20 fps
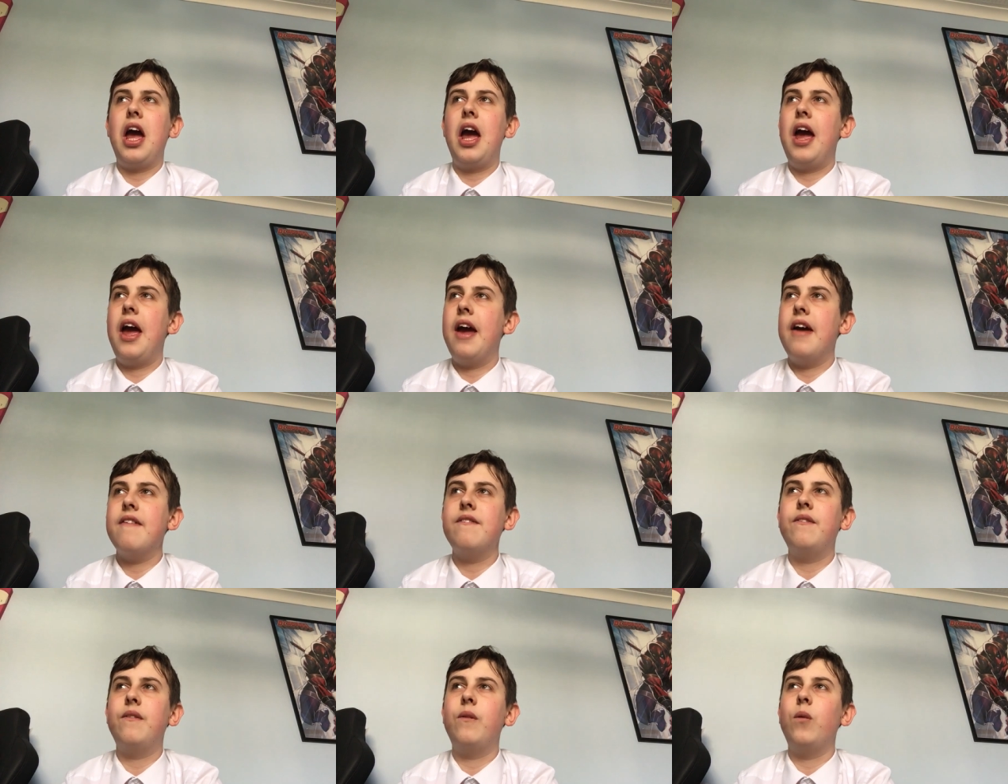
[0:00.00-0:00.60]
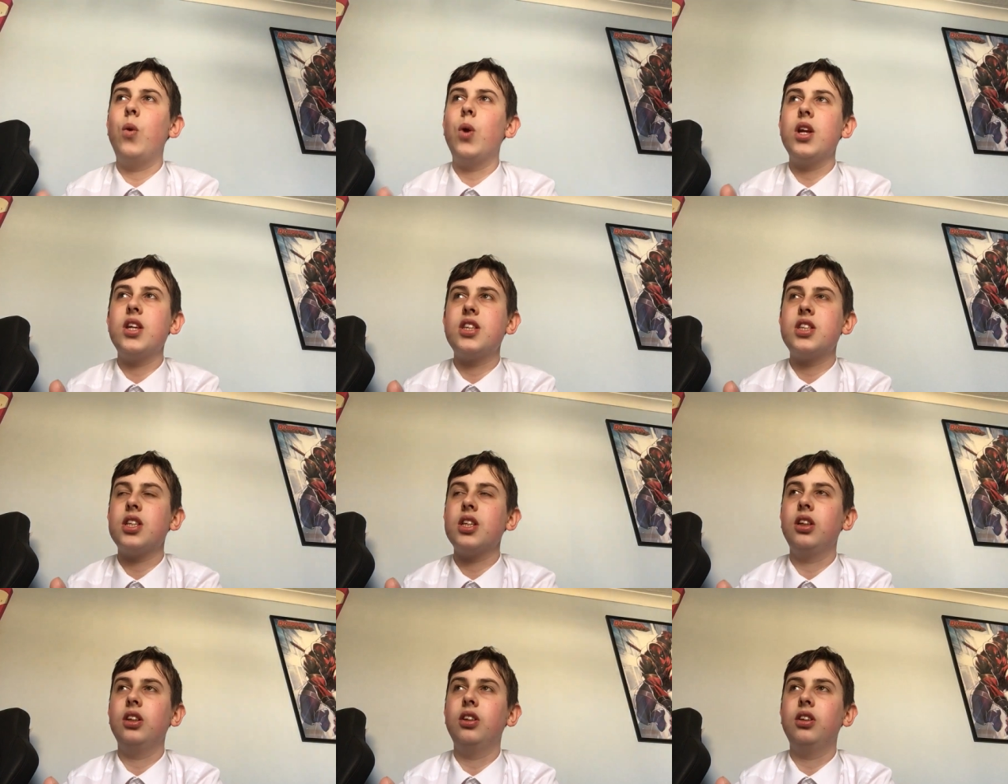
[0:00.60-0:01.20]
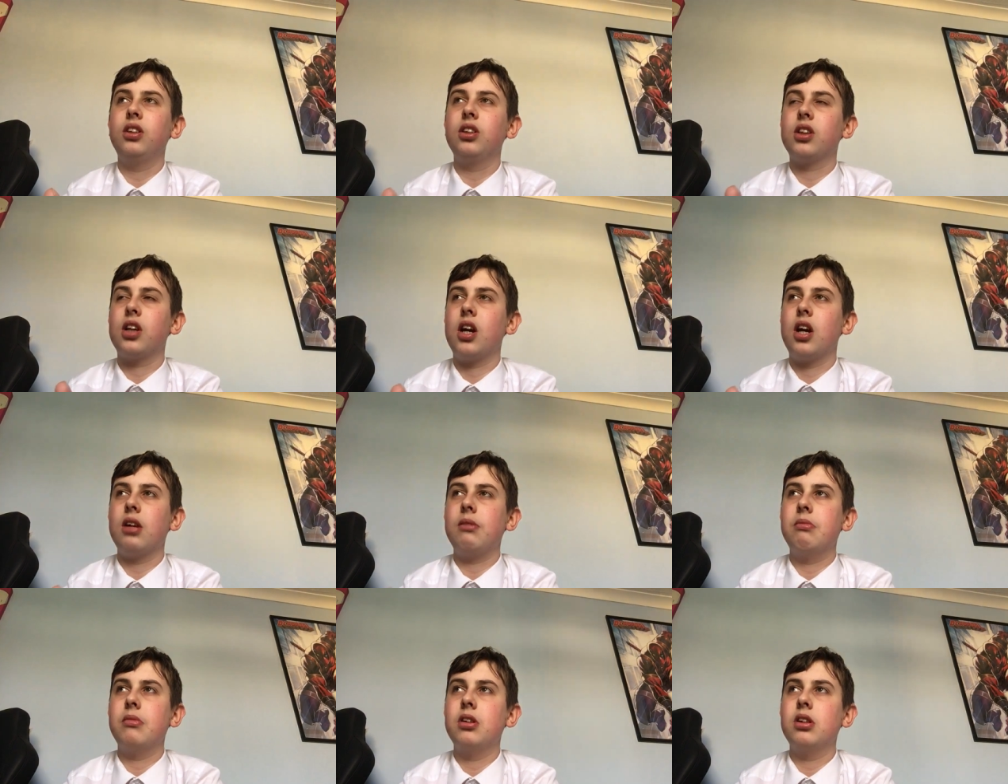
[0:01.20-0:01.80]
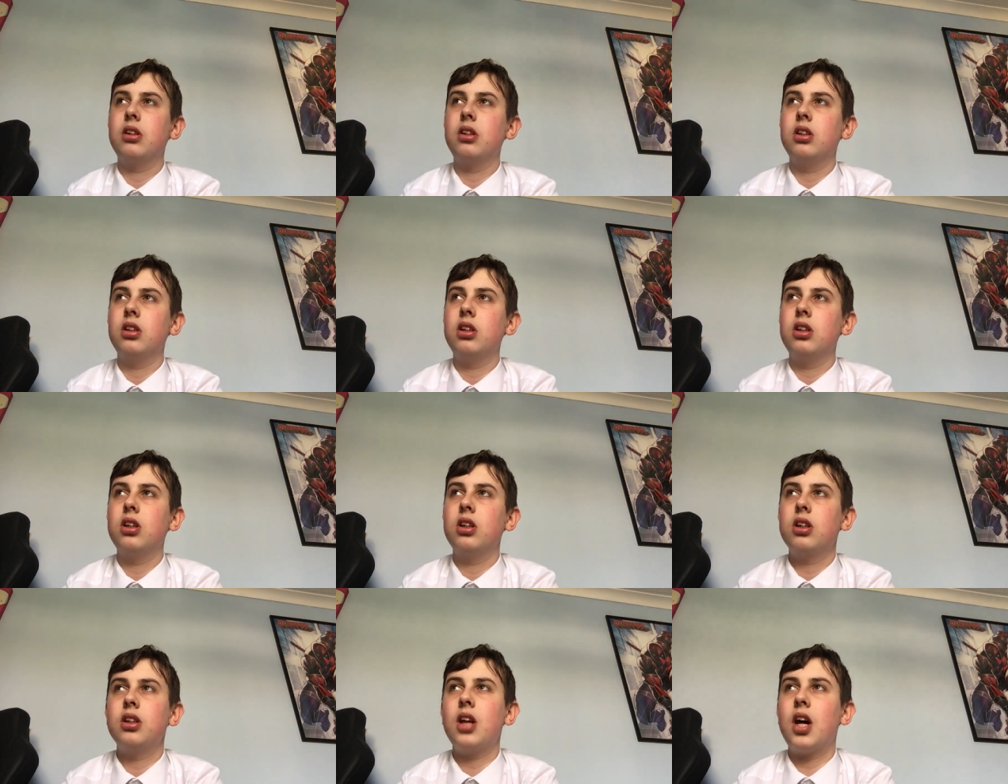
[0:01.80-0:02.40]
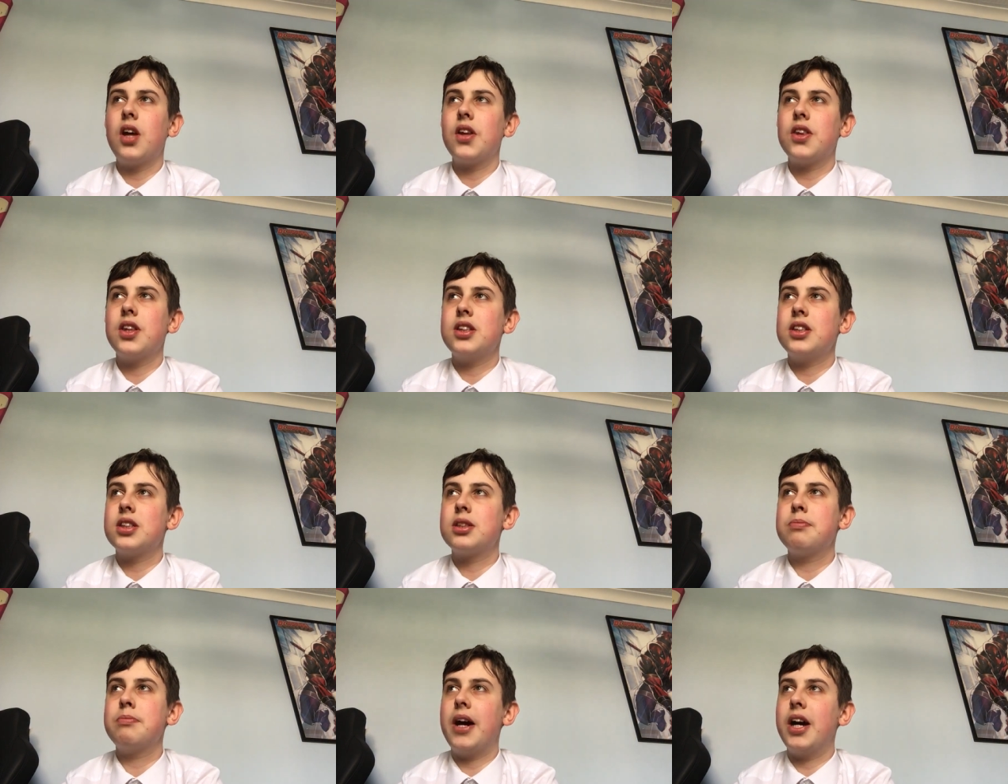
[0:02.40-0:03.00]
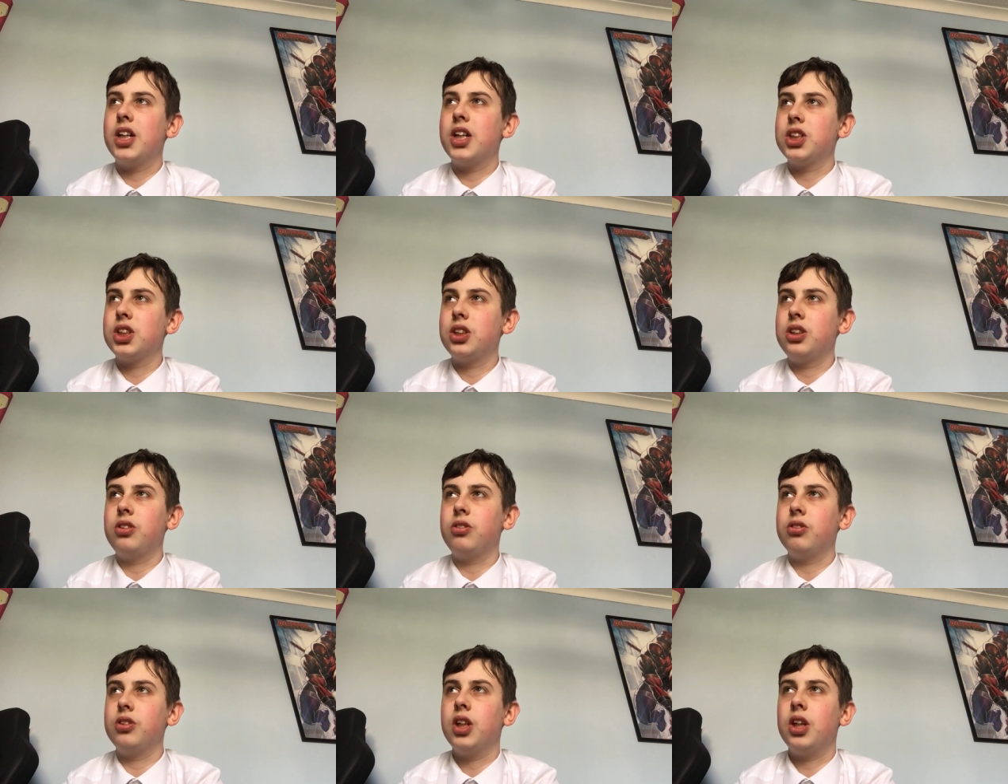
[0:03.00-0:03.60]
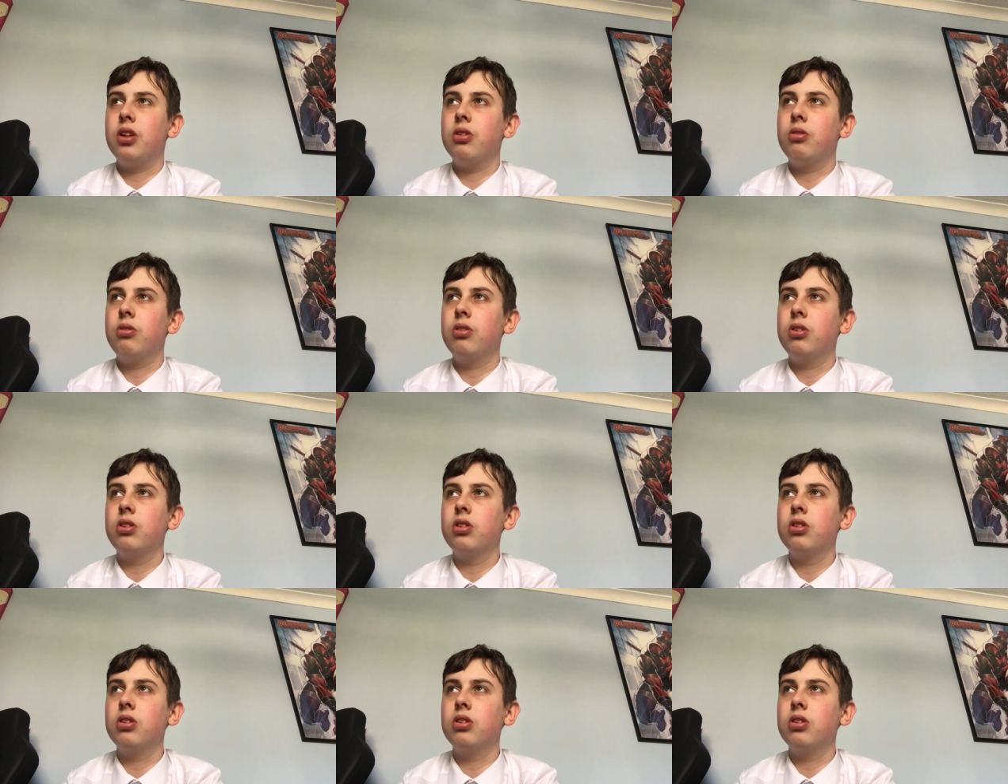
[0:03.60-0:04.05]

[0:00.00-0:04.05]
every single time? Nothing special new.